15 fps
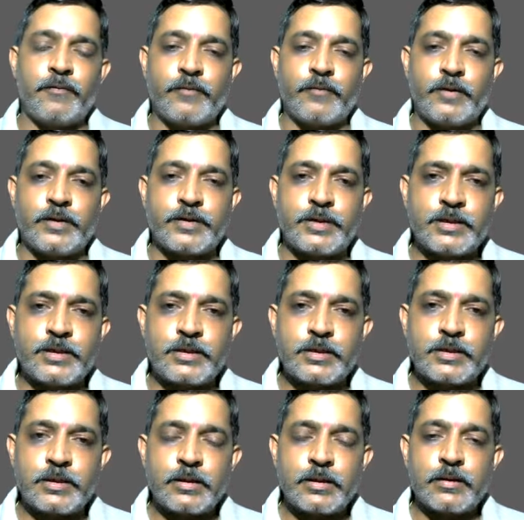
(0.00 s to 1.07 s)
This is
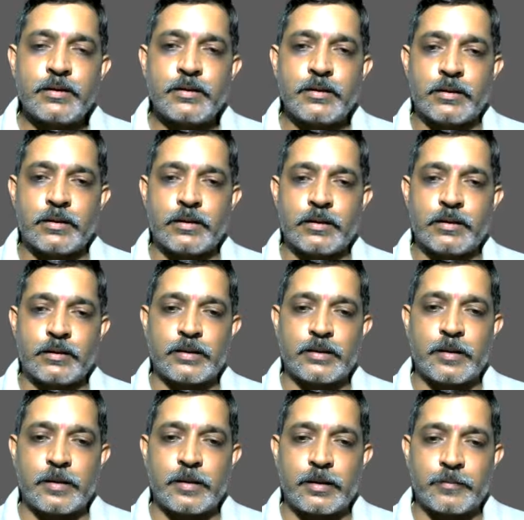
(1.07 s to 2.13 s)

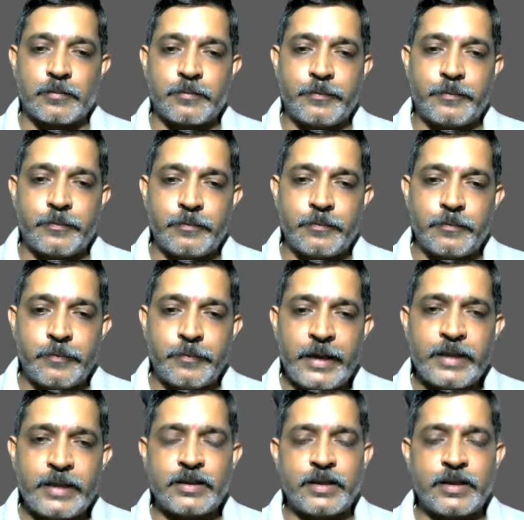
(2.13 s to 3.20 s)
the
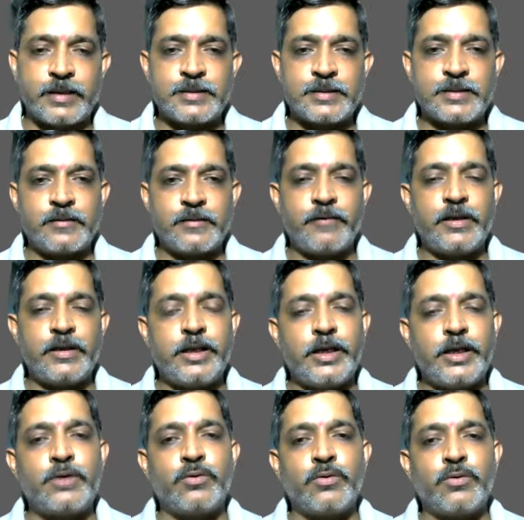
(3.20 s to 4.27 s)
main things we
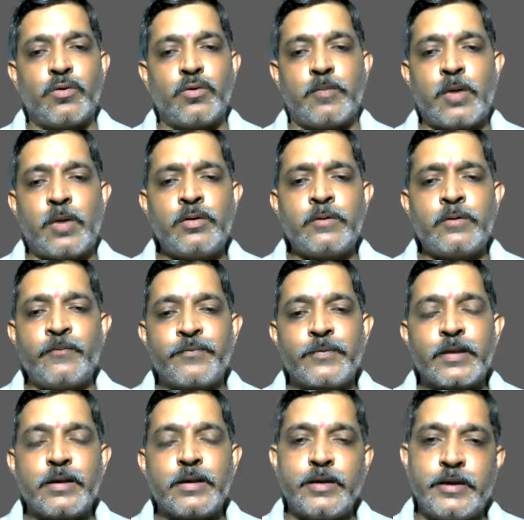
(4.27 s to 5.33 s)
need to know about
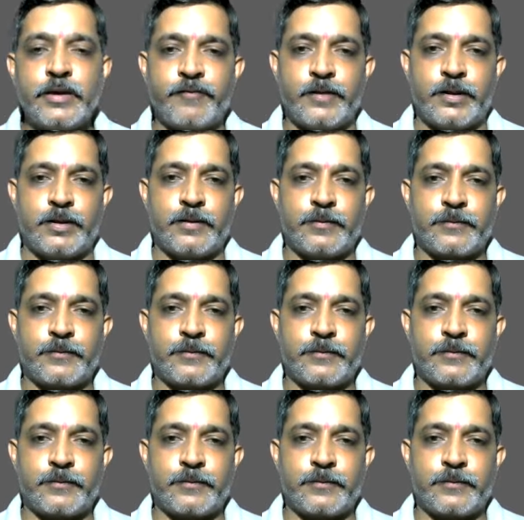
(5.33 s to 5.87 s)
Nifty.